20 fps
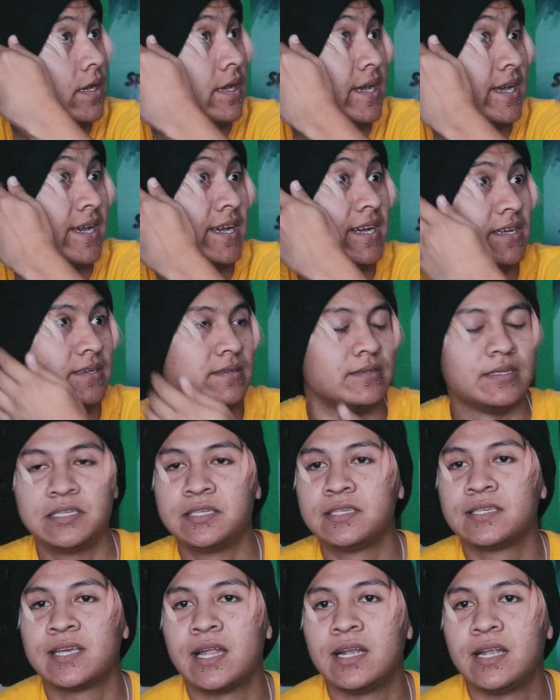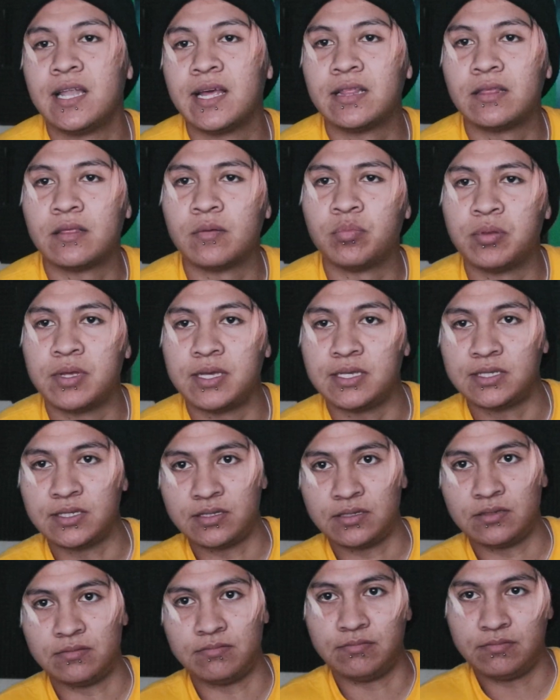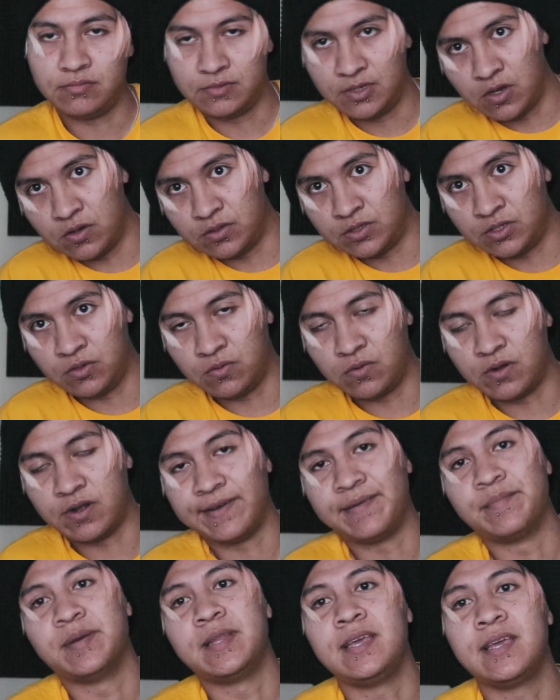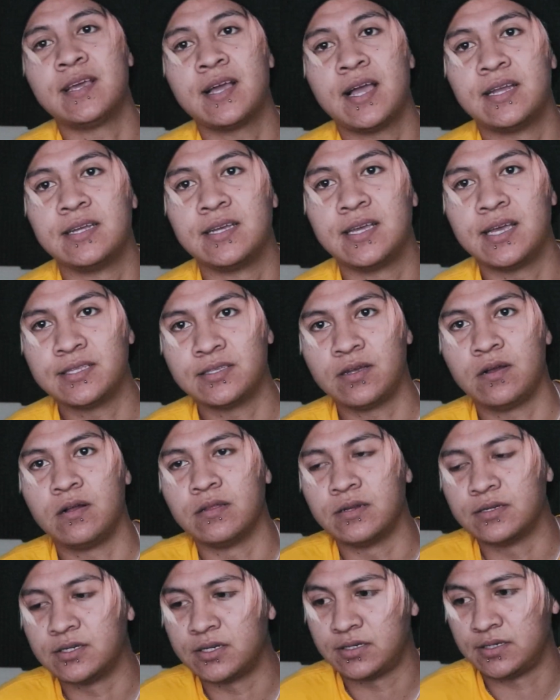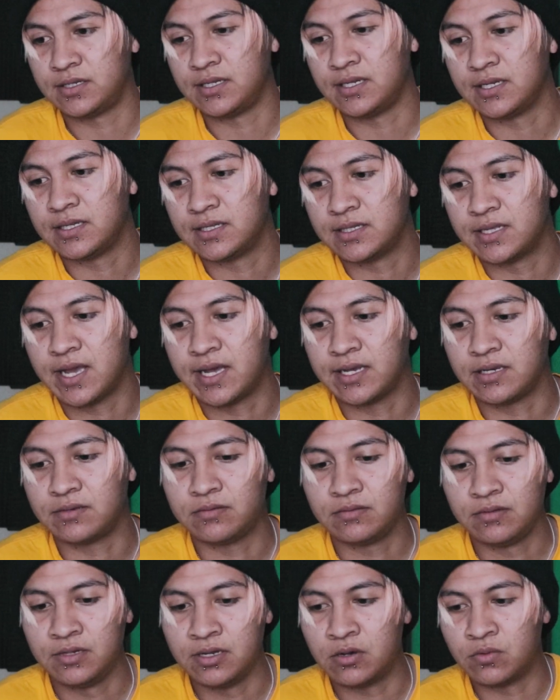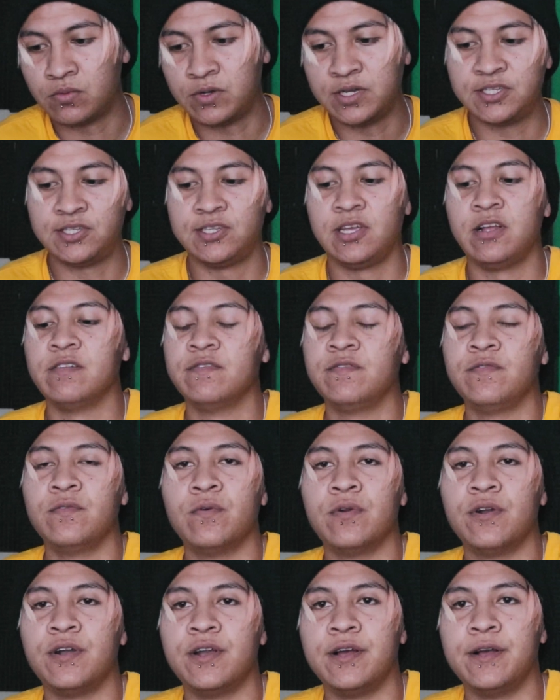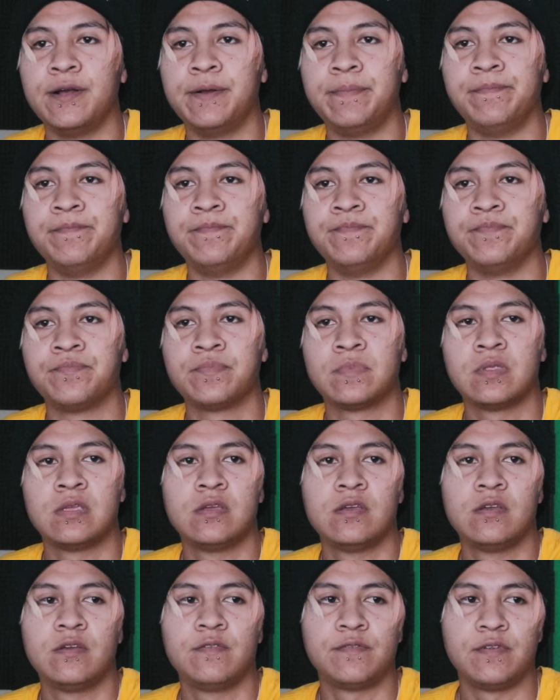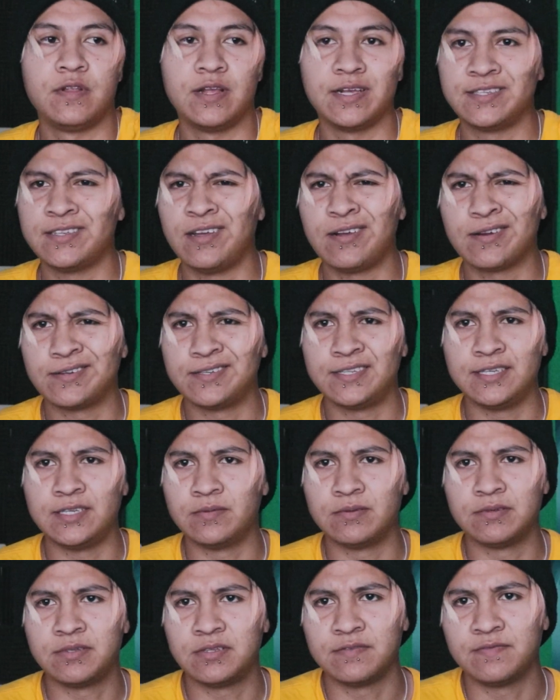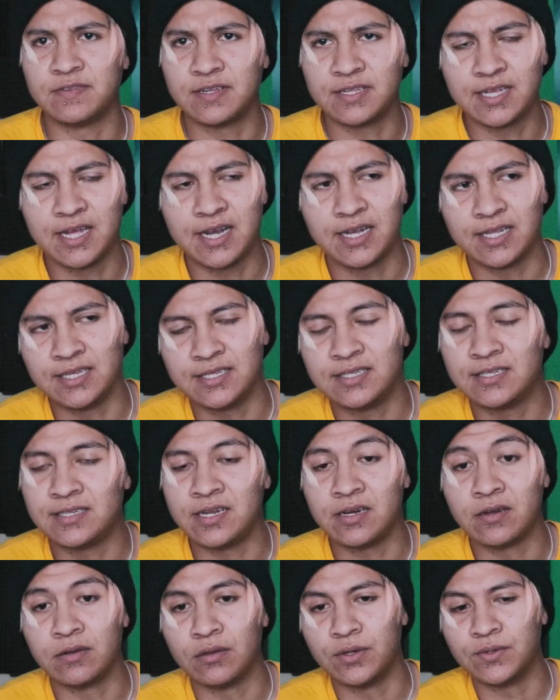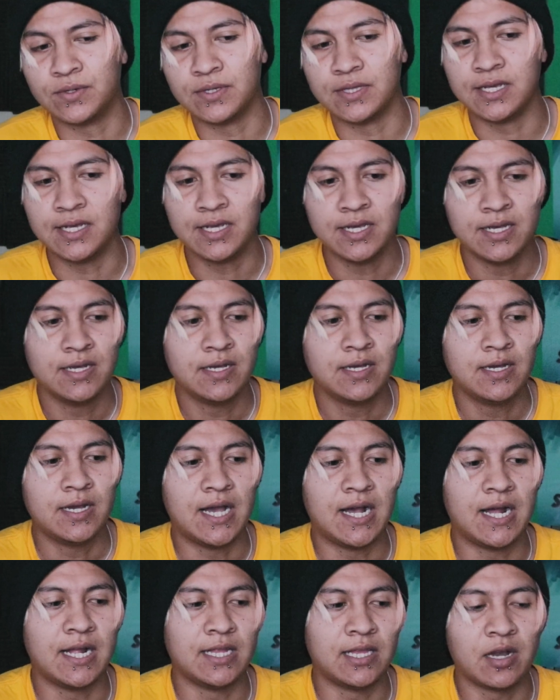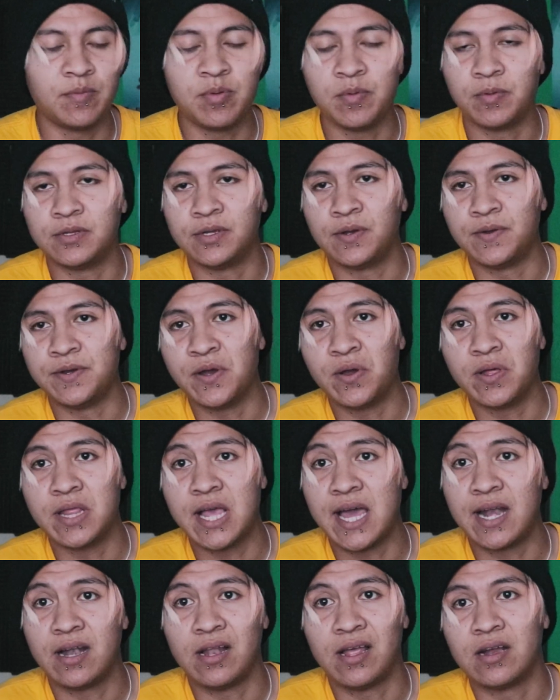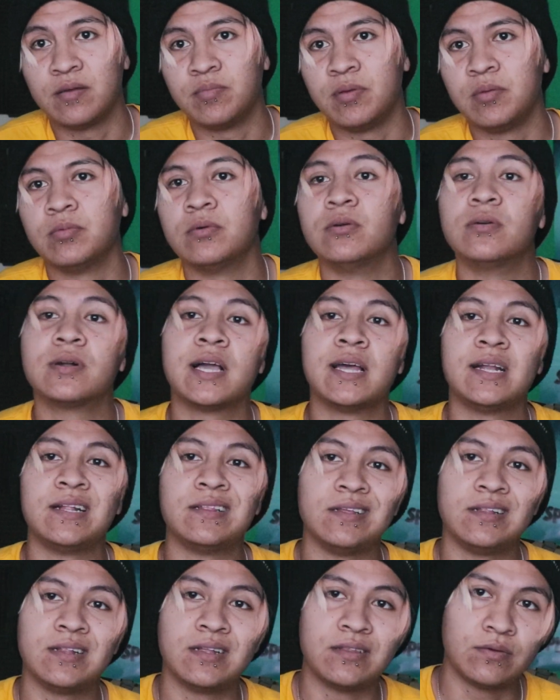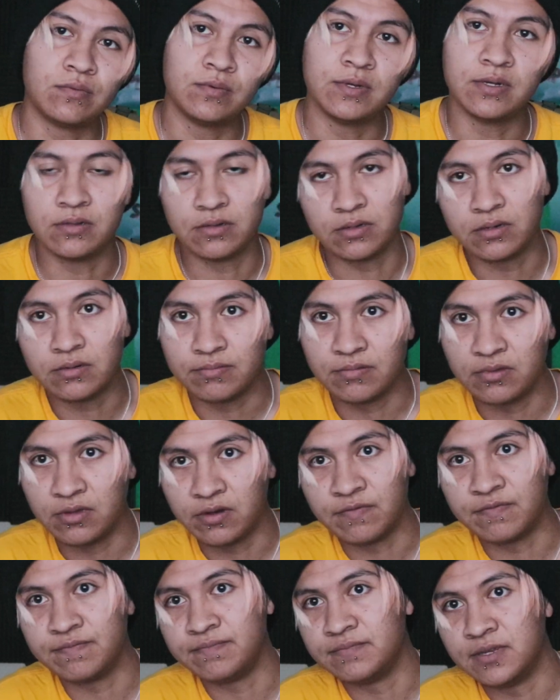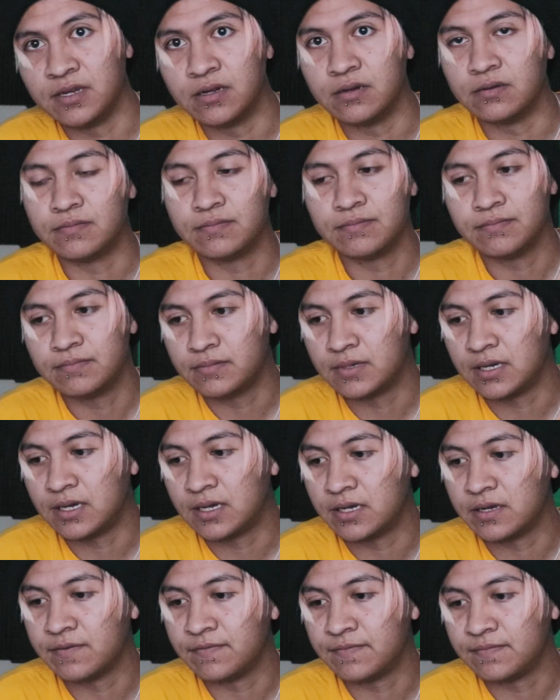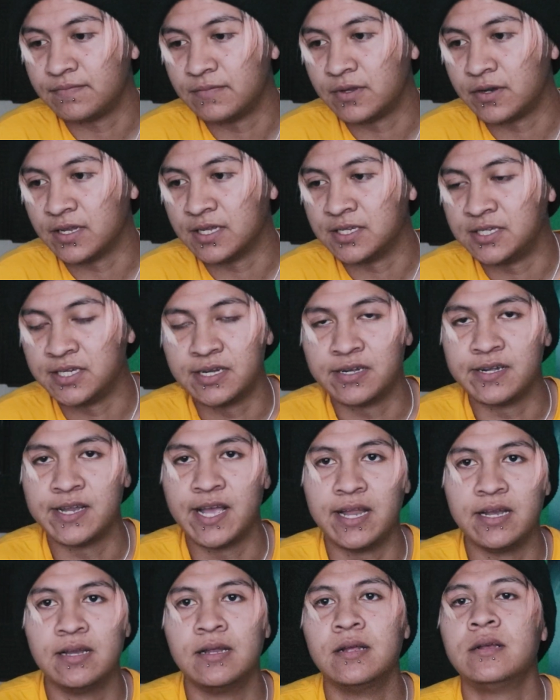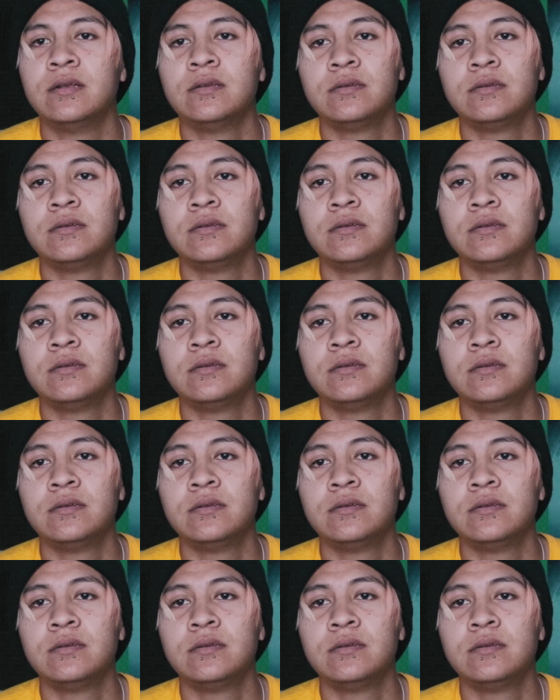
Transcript: and this is kind of like the place go to where everybody kind of gets all their jerseys that resell for like soccer teams and stuff like that. At least here locally, a lot of people don't know that. A lot of people kind of think that they're real or if they're legit or not.